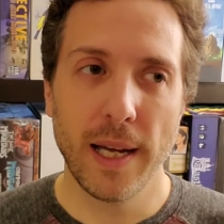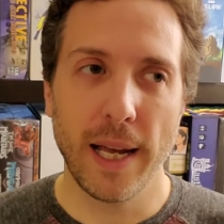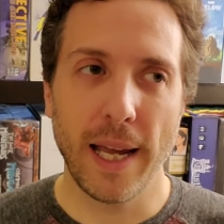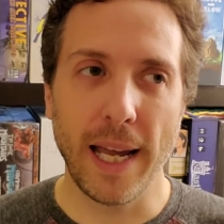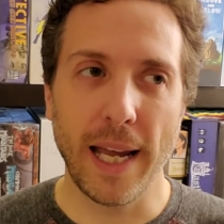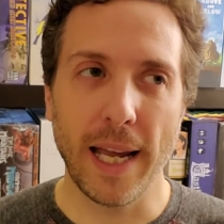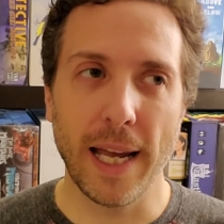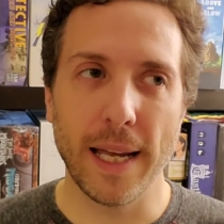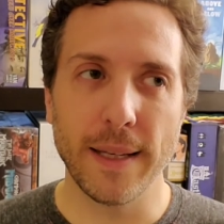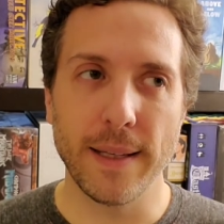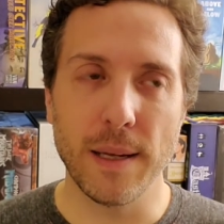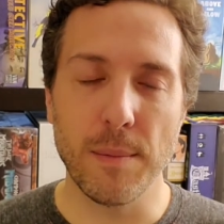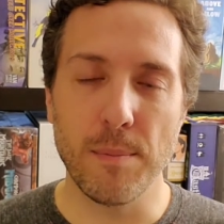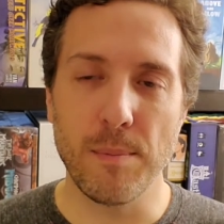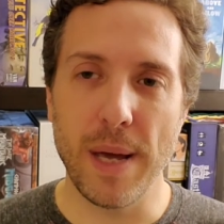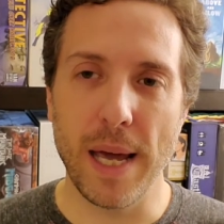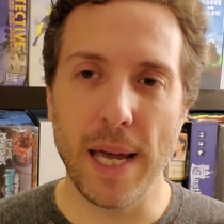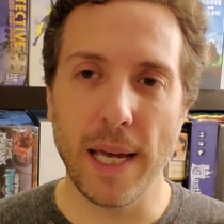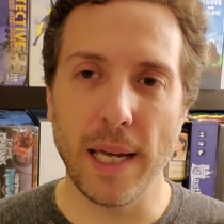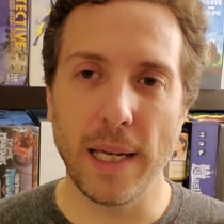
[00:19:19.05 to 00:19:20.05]
and
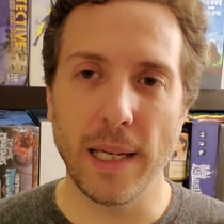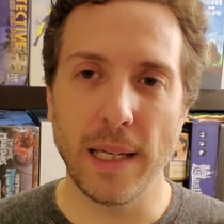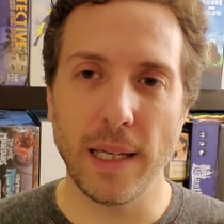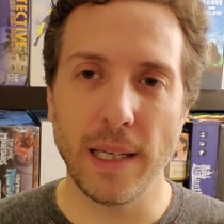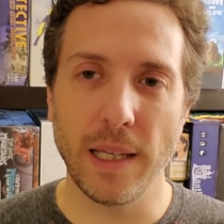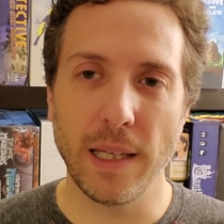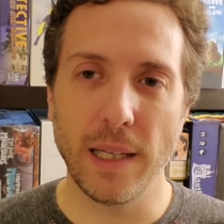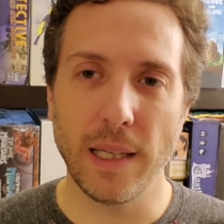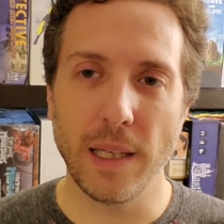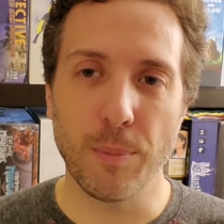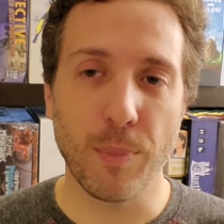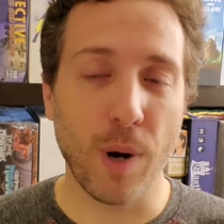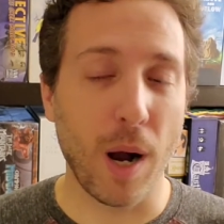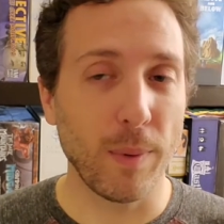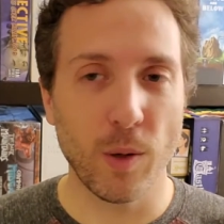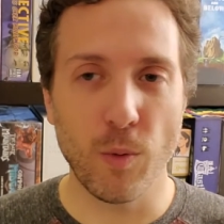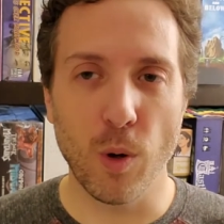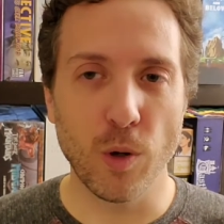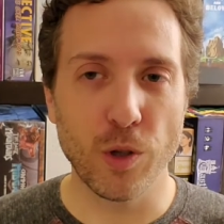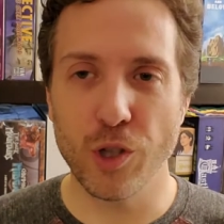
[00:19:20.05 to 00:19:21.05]
it
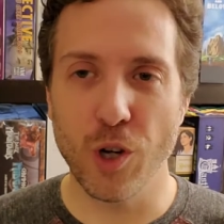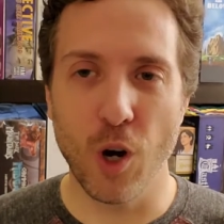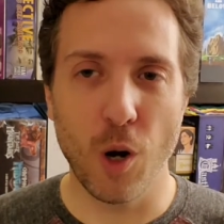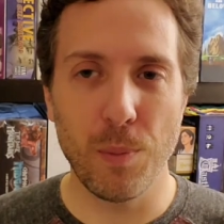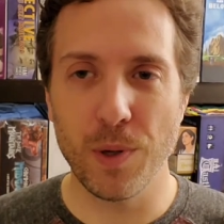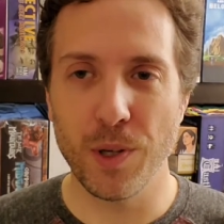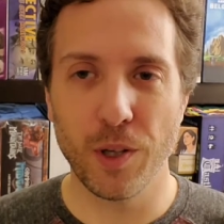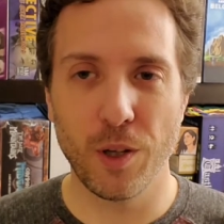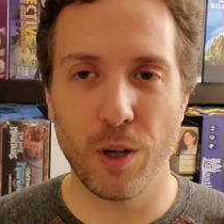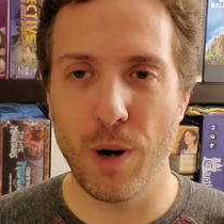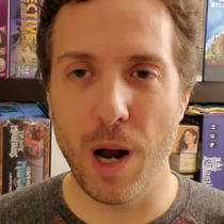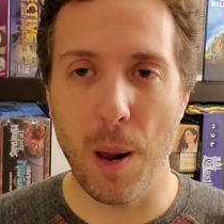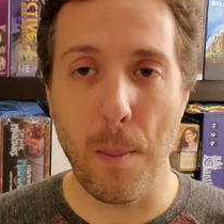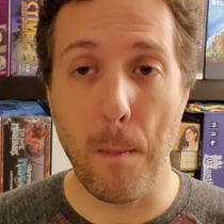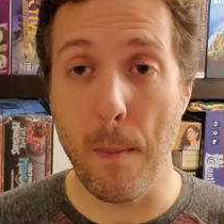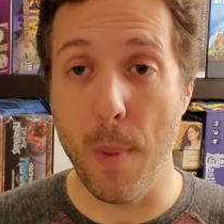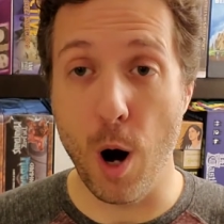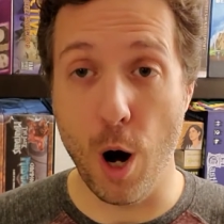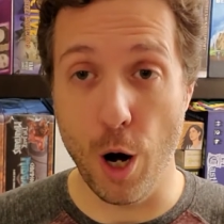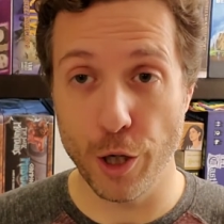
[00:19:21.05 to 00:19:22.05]
probably won't show up until around
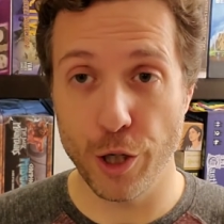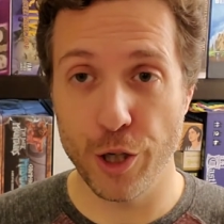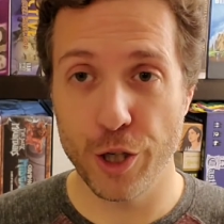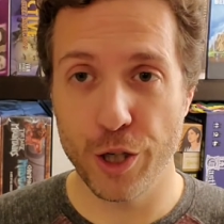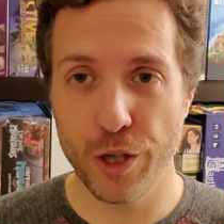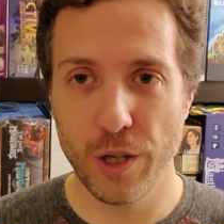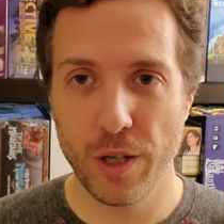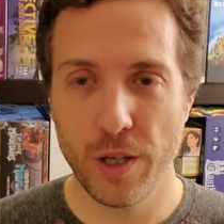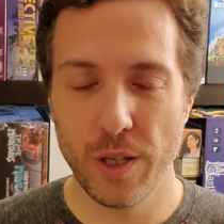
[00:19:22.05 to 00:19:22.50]
March